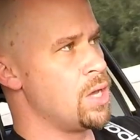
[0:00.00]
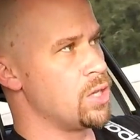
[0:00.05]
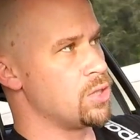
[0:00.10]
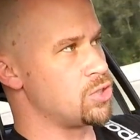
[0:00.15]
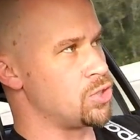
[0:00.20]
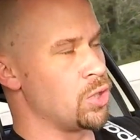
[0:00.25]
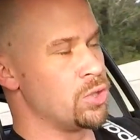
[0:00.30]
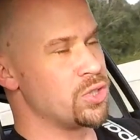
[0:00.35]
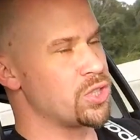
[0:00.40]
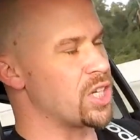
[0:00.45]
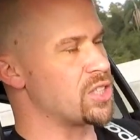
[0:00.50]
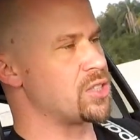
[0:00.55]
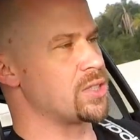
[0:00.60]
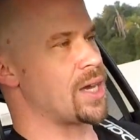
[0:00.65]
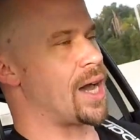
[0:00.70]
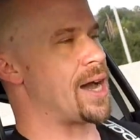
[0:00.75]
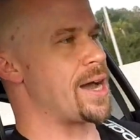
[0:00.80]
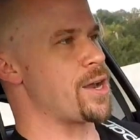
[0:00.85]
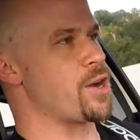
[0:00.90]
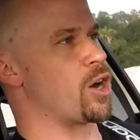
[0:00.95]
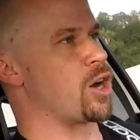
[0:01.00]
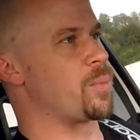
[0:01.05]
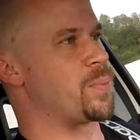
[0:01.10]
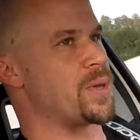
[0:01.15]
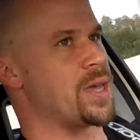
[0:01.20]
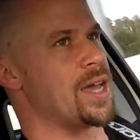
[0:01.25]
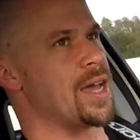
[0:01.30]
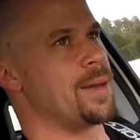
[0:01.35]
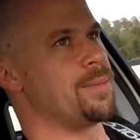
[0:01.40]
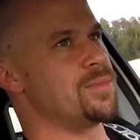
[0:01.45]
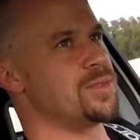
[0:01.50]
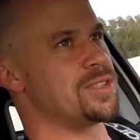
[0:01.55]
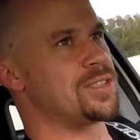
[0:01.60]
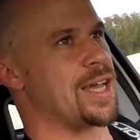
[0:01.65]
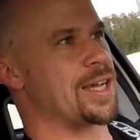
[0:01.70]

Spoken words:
as soon as you get to the higher RPMs,